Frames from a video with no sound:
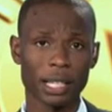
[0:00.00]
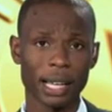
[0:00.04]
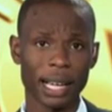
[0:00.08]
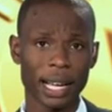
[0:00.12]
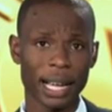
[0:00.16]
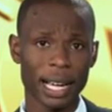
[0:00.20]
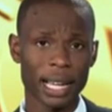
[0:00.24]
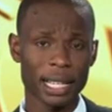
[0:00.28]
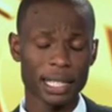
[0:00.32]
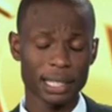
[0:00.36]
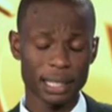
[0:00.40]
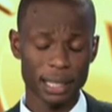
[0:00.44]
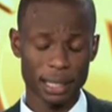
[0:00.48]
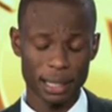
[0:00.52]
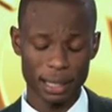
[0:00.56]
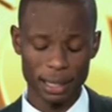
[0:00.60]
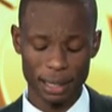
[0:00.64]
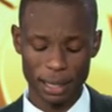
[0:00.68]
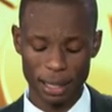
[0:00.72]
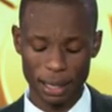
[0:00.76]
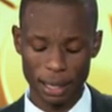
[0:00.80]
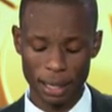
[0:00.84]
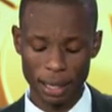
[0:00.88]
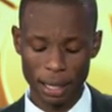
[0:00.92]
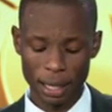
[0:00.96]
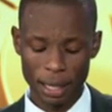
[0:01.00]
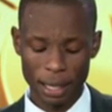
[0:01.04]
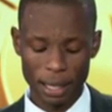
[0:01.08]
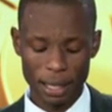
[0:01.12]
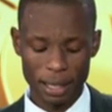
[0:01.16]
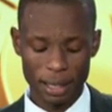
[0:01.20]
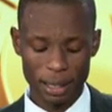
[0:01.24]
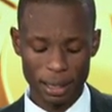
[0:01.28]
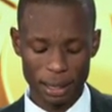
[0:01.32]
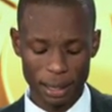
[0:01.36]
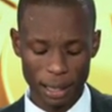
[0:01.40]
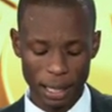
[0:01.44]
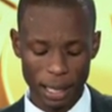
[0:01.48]
The ICC
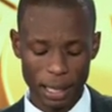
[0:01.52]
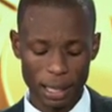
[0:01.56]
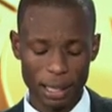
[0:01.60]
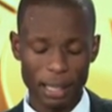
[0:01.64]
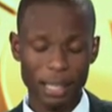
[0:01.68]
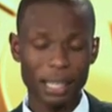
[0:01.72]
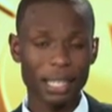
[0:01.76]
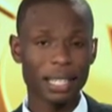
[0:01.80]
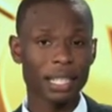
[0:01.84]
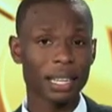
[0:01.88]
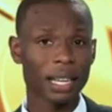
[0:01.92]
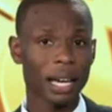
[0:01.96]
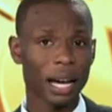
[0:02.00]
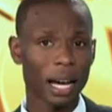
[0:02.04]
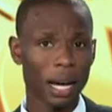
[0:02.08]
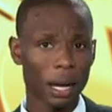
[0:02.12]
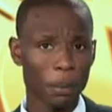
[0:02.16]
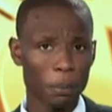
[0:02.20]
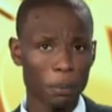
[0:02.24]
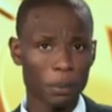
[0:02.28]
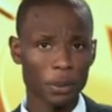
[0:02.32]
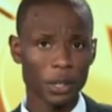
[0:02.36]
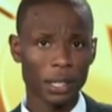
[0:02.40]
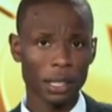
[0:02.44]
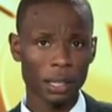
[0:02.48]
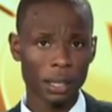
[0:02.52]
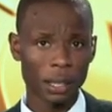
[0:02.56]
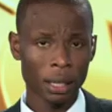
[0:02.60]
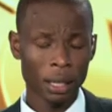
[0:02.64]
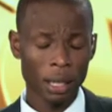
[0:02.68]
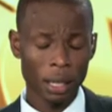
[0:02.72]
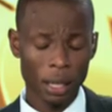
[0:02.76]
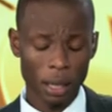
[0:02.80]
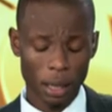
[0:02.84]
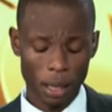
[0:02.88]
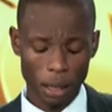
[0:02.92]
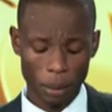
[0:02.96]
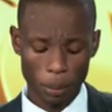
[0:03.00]
said in April
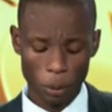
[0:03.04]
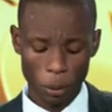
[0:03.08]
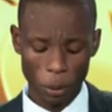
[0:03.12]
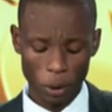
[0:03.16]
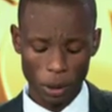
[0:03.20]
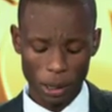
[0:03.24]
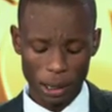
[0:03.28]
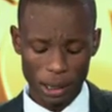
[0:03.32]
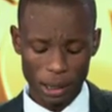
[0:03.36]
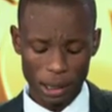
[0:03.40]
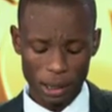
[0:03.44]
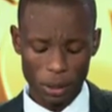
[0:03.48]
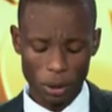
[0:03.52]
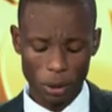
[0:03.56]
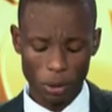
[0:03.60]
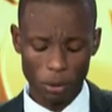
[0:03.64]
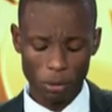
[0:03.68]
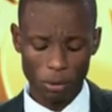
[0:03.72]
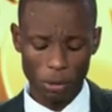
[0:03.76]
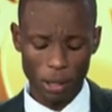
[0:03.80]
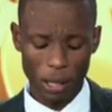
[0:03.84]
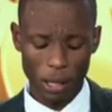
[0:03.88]
that political